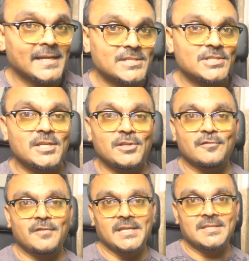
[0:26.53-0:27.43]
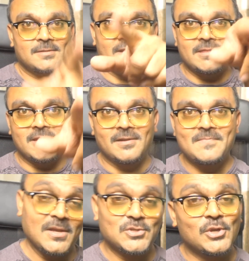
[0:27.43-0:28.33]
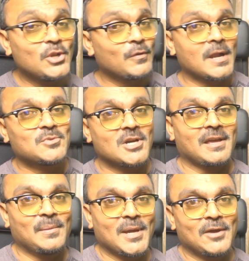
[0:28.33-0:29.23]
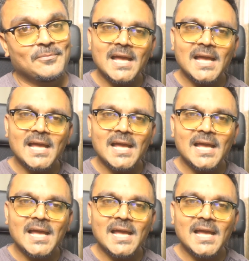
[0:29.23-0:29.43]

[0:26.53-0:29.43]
I can see in your face right there. So you know what I'm talking about.